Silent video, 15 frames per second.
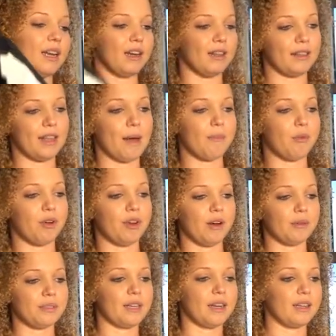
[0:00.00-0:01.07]
and at that point
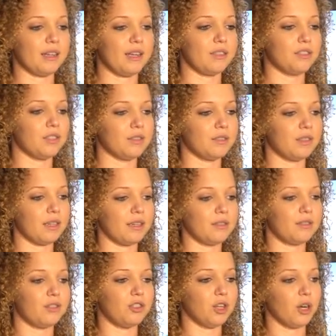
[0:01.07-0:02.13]
I was getting like just like
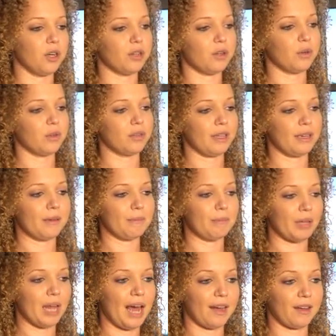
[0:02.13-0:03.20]
dark or
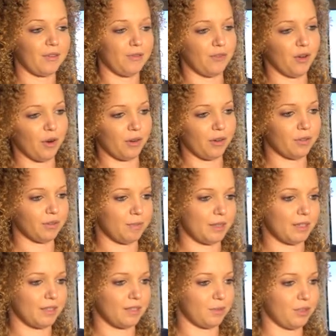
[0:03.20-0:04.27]
like black photos
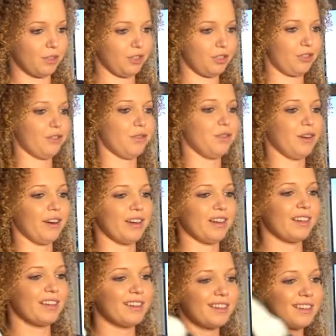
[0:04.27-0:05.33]
because it was just too dark.